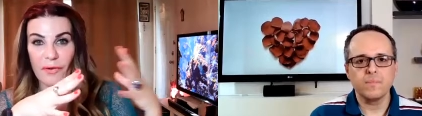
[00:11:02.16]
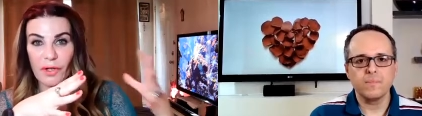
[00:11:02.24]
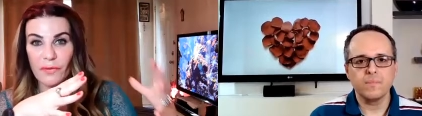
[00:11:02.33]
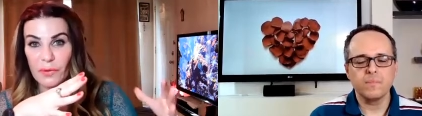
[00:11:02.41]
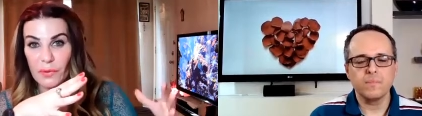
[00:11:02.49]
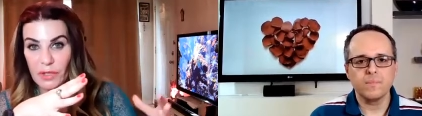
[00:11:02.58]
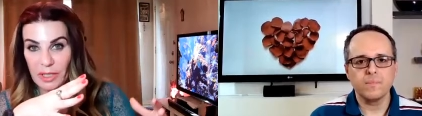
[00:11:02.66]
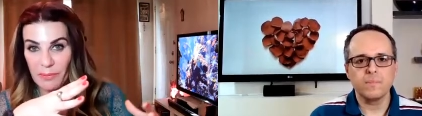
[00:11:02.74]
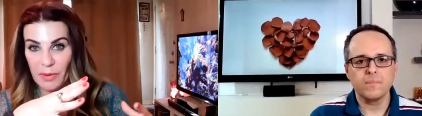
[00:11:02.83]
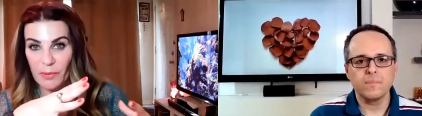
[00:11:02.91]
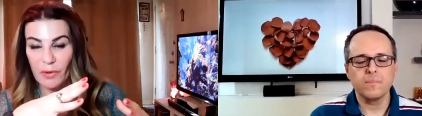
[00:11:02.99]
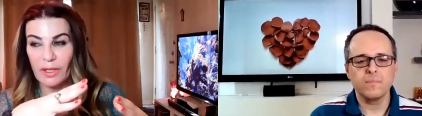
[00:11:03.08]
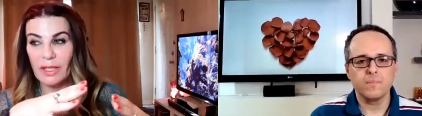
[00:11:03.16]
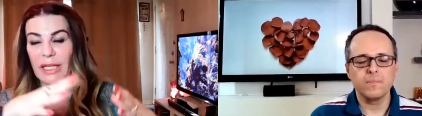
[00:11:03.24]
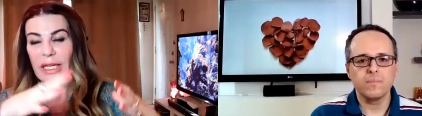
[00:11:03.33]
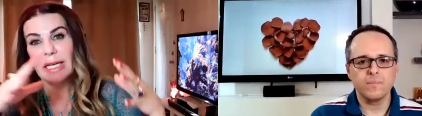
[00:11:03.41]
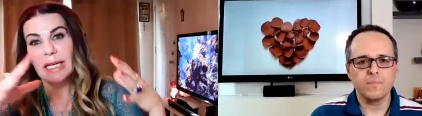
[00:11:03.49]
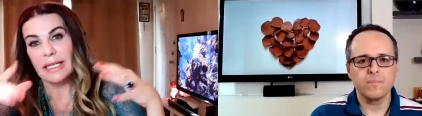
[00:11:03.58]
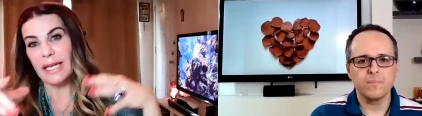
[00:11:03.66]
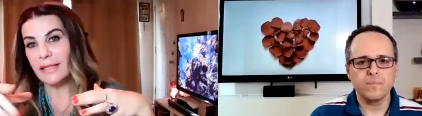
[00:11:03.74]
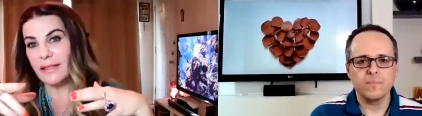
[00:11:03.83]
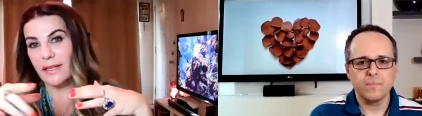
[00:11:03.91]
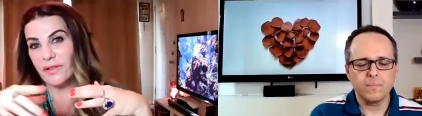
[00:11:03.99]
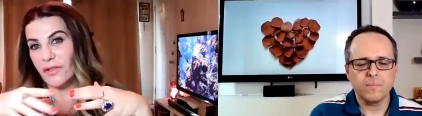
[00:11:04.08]
Speaker 1: of losing people.
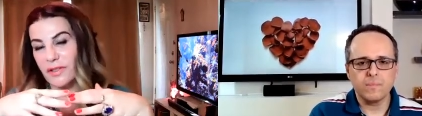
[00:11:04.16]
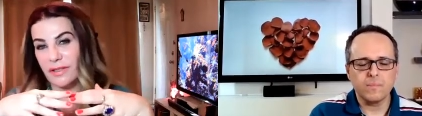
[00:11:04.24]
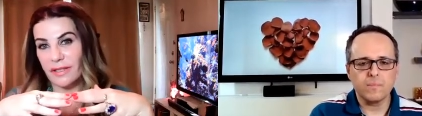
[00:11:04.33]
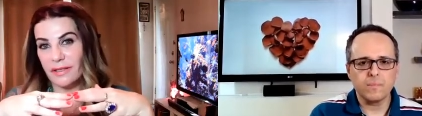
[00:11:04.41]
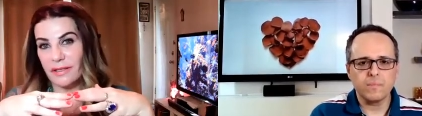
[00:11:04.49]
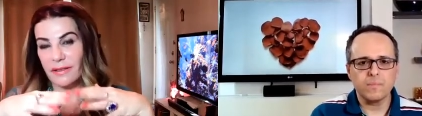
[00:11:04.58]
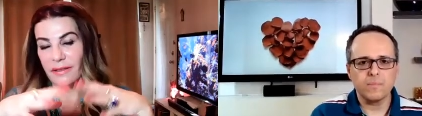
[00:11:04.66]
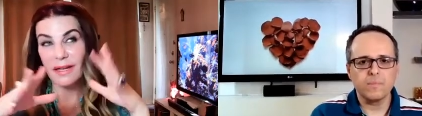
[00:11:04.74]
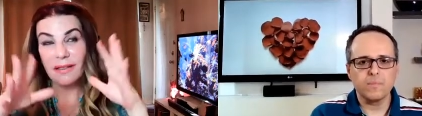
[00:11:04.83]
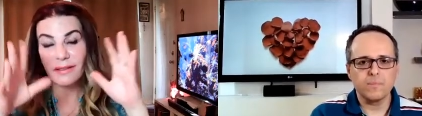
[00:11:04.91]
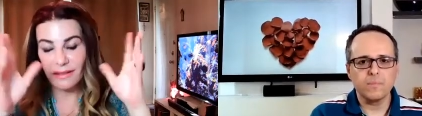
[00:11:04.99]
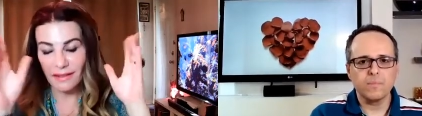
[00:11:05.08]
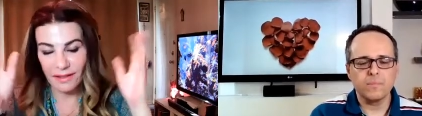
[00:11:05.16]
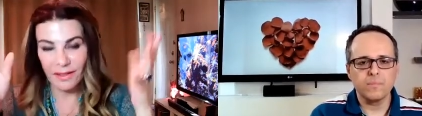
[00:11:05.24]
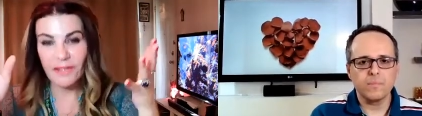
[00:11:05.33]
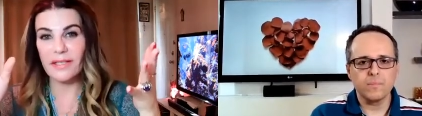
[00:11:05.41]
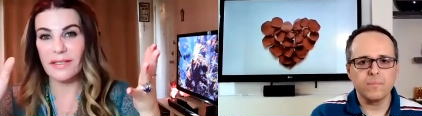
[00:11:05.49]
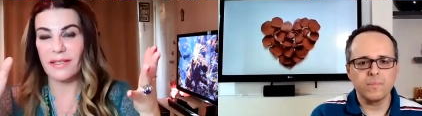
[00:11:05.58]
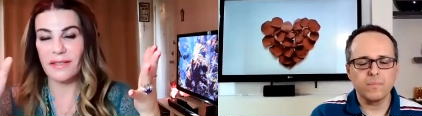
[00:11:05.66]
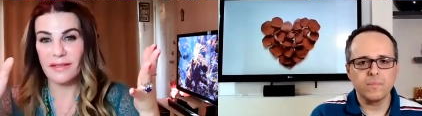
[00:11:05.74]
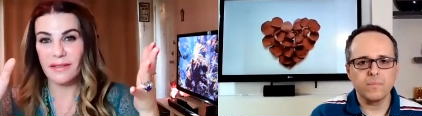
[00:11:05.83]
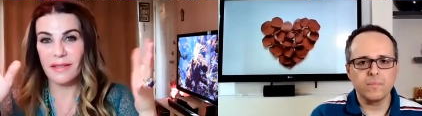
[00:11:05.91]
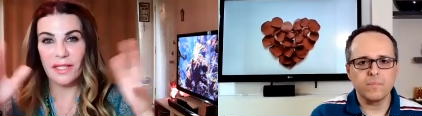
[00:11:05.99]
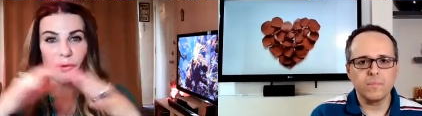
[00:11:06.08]
Not narcissists, not the narcissist.
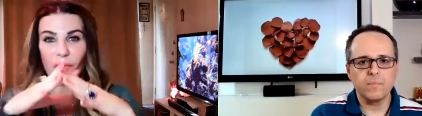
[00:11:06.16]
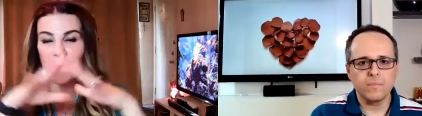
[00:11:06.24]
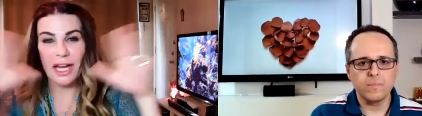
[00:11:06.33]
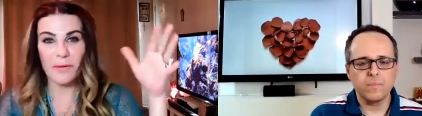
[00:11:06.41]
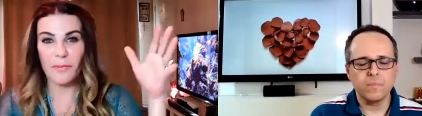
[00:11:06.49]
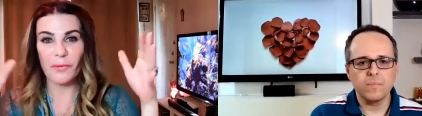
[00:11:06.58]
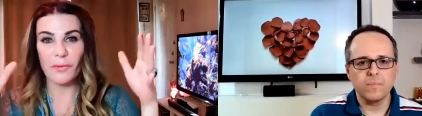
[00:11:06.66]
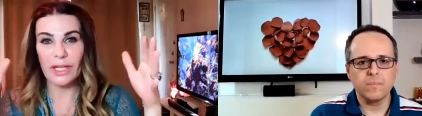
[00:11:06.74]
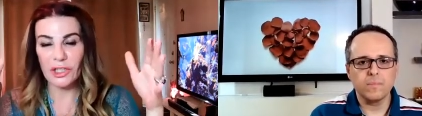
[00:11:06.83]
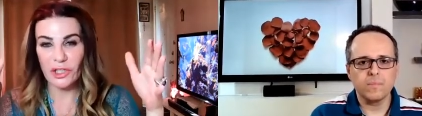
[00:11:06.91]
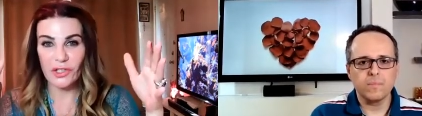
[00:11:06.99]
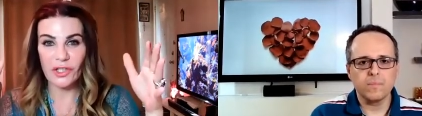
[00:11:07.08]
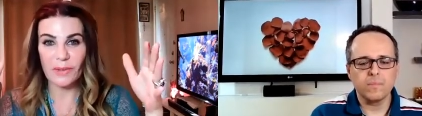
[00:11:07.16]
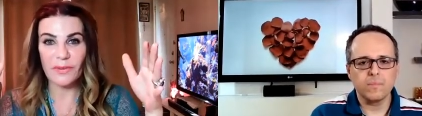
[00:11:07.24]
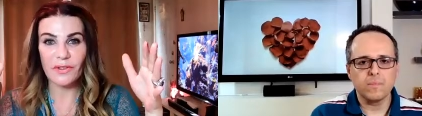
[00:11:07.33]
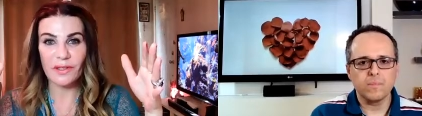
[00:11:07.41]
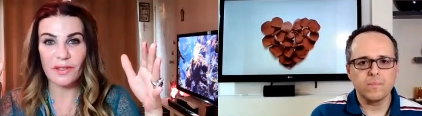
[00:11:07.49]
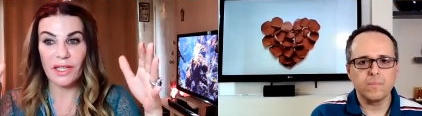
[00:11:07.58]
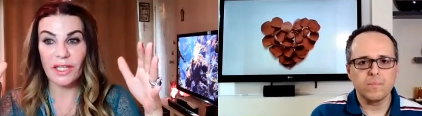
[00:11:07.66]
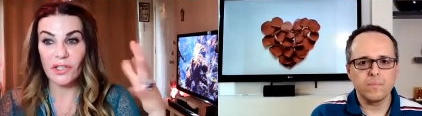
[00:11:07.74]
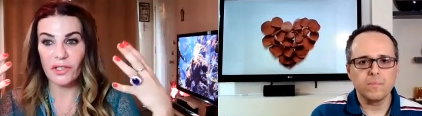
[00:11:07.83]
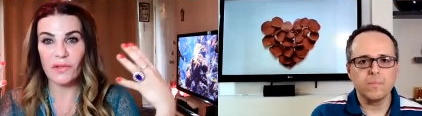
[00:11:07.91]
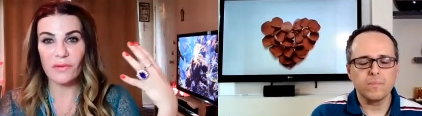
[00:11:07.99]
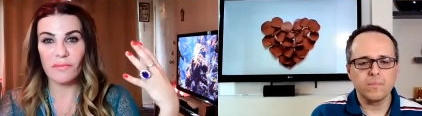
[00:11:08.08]
They don't care about relationships. They
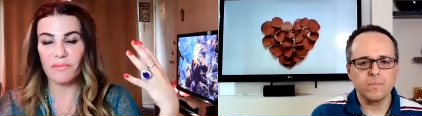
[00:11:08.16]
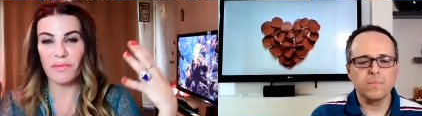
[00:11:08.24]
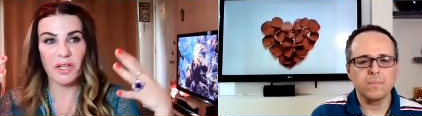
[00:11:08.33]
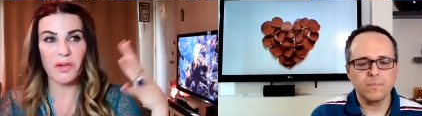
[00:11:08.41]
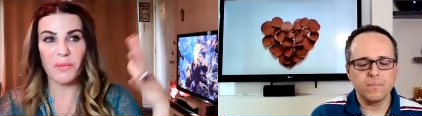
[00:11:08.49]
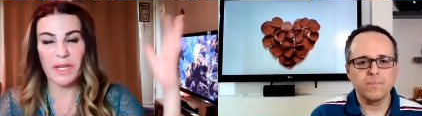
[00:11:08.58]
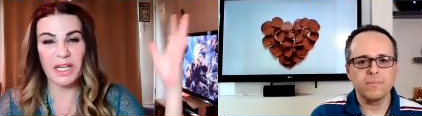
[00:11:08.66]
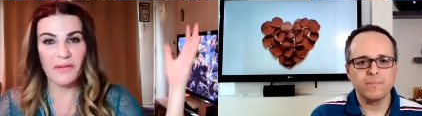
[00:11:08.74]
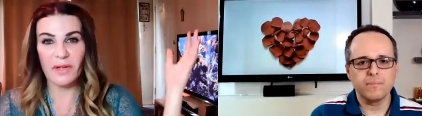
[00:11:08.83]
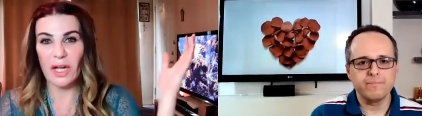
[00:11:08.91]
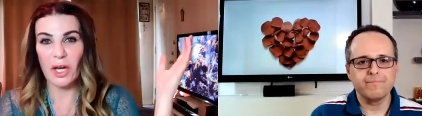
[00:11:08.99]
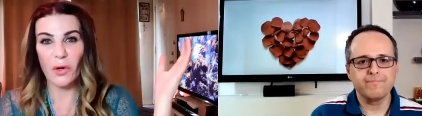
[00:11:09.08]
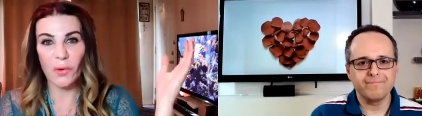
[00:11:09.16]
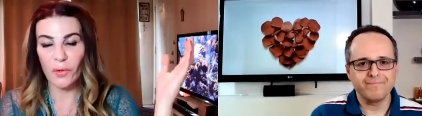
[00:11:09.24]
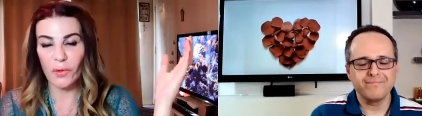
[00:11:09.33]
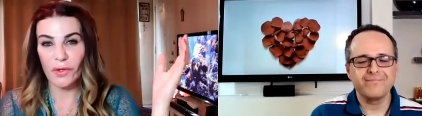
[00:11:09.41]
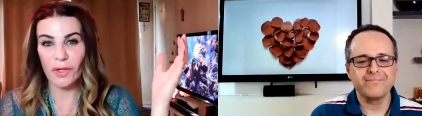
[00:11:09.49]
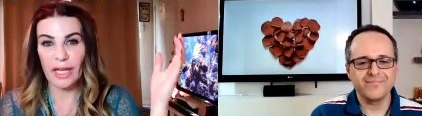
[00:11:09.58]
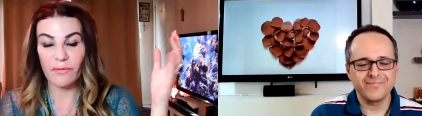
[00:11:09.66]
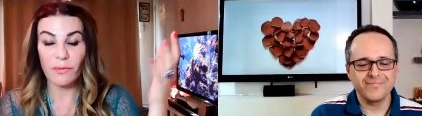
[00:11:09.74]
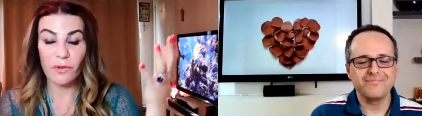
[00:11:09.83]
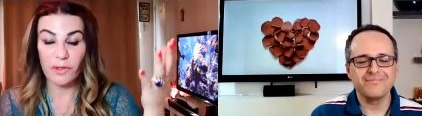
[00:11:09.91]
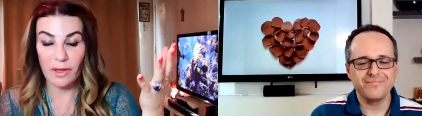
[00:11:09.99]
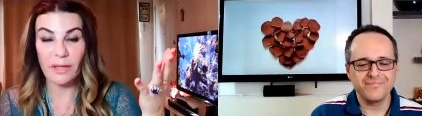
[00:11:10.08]
just, they can be living alone all their life
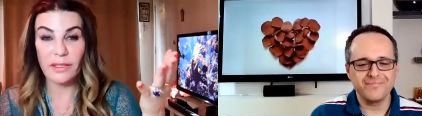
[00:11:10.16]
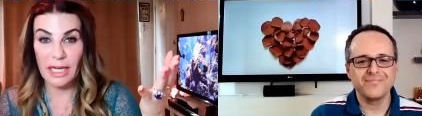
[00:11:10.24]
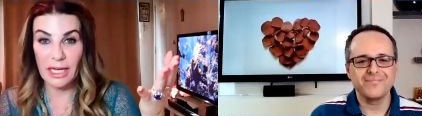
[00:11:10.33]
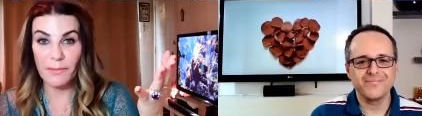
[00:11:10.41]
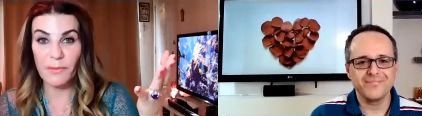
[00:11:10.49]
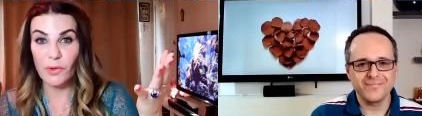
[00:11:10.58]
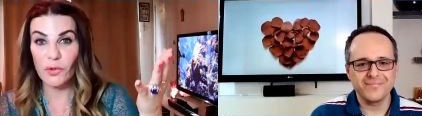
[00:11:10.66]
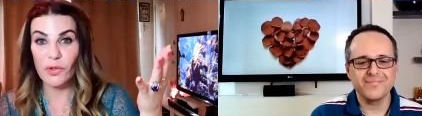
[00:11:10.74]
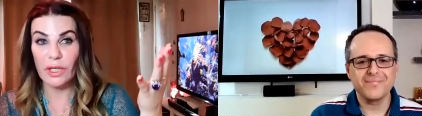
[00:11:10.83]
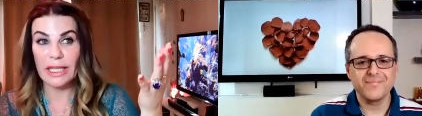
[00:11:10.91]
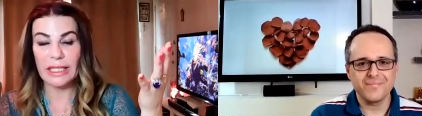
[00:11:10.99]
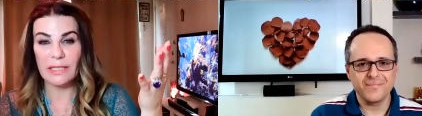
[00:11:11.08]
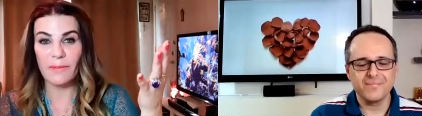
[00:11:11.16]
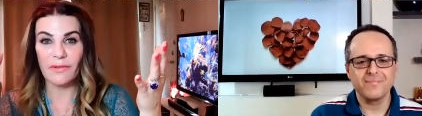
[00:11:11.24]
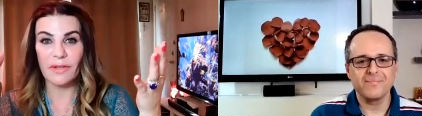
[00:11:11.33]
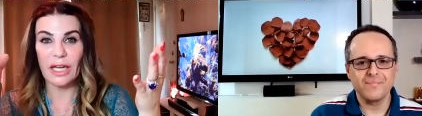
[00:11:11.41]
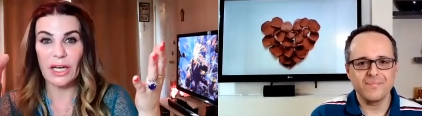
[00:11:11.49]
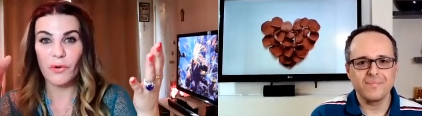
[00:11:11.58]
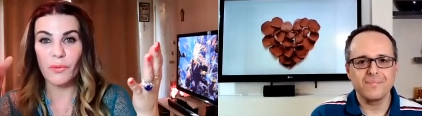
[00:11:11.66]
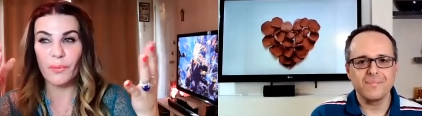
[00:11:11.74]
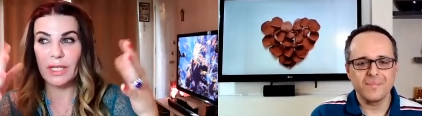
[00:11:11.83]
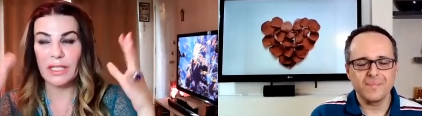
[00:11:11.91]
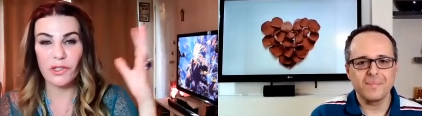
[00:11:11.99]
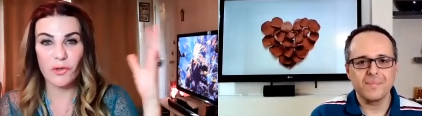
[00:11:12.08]
most of the time. Usually they end up living alone
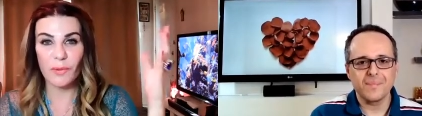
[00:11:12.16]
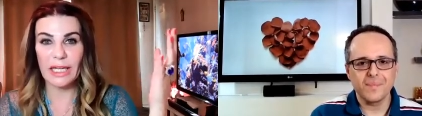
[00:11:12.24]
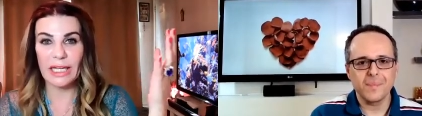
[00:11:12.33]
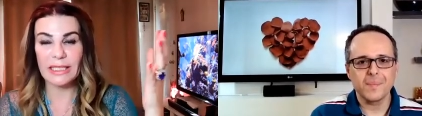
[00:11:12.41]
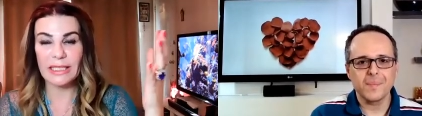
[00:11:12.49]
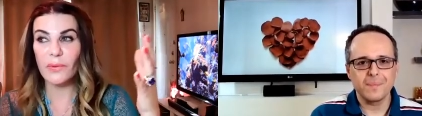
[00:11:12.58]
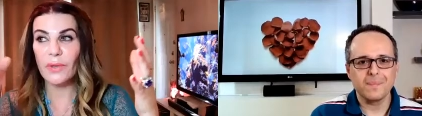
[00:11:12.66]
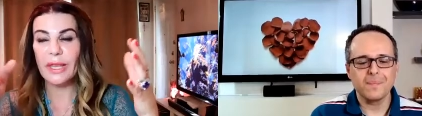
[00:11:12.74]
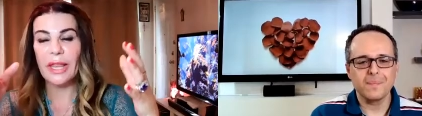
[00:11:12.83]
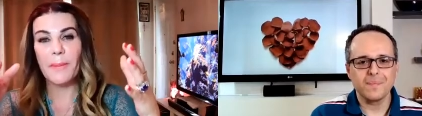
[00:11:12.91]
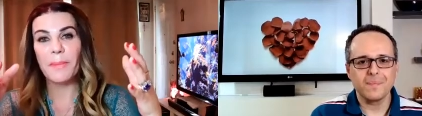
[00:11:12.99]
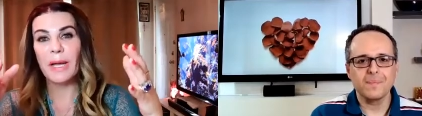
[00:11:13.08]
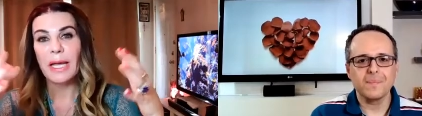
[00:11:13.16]
because nobody can deal with them.